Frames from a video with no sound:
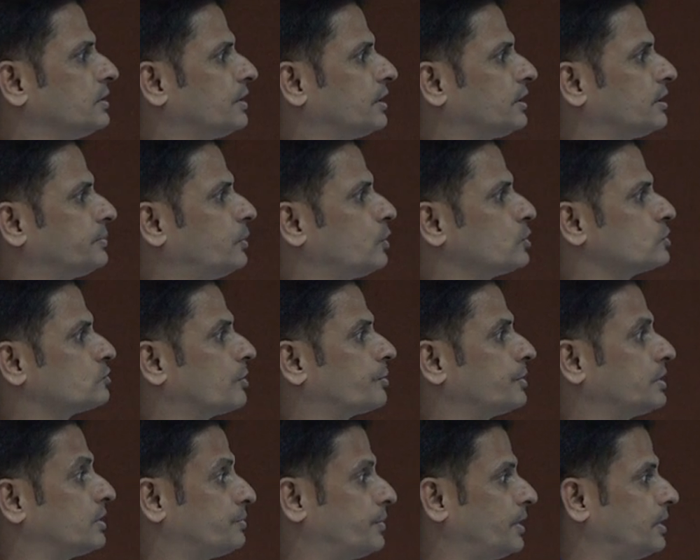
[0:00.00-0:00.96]
greater
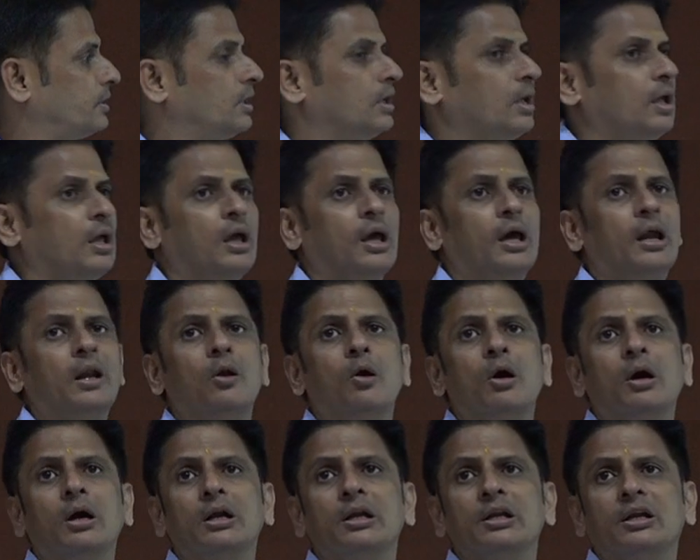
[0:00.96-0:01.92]
post-operative pain and
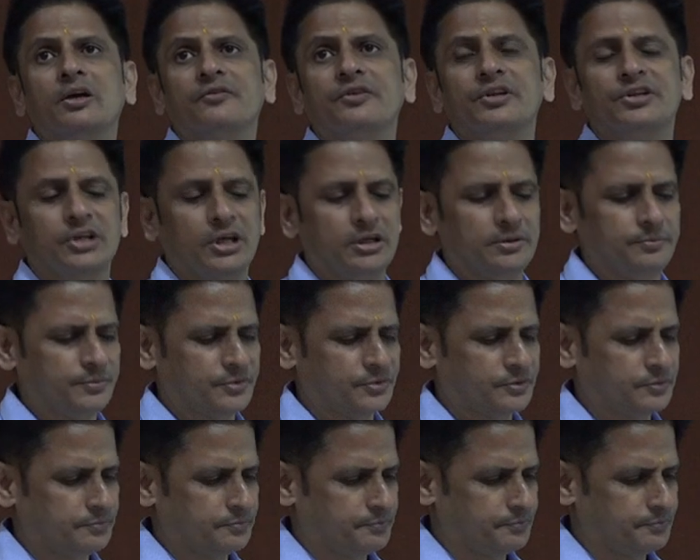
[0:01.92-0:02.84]
longer recovery times.